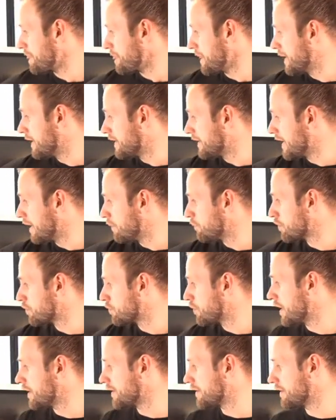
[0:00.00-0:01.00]
number
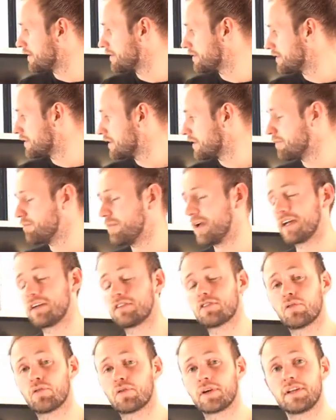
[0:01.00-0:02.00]
1, make
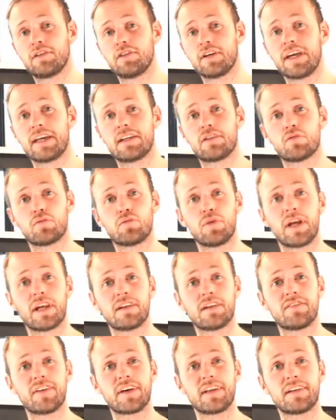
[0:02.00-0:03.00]
sure that you get
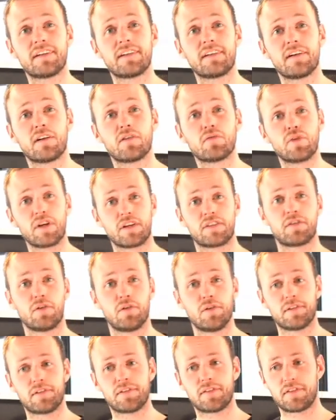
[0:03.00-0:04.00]
relevant
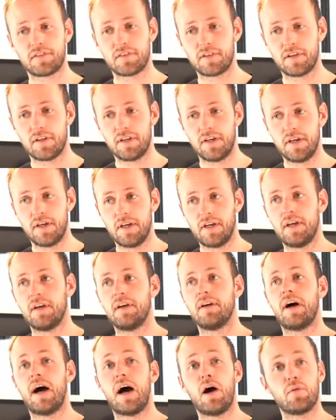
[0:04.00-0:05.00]
results.
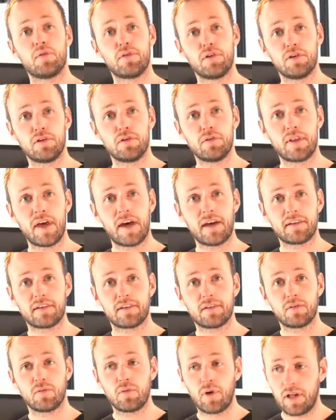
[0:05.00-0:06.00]
How do you do that?
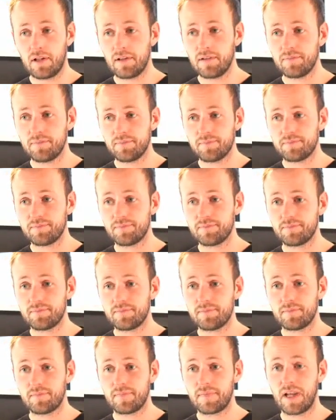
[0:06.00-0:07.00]
Well,
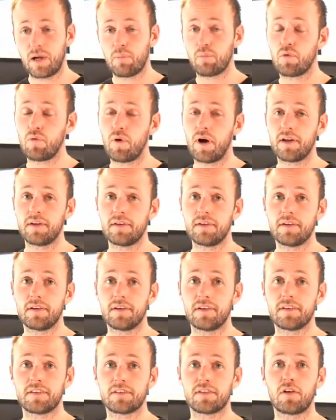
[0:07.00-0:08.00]
number 1,
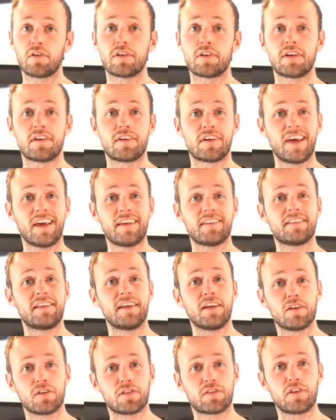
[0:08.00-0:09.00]
start
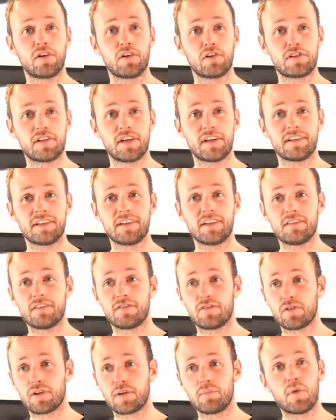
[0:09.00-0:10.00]
testing your search engine
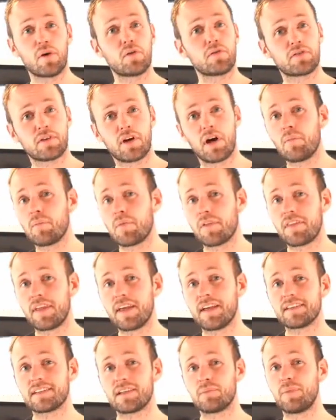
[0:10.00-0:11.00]
for the most common
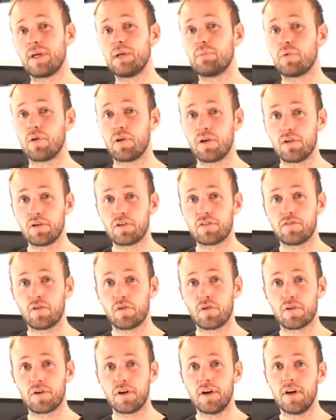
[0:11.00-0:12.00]
things that people look for,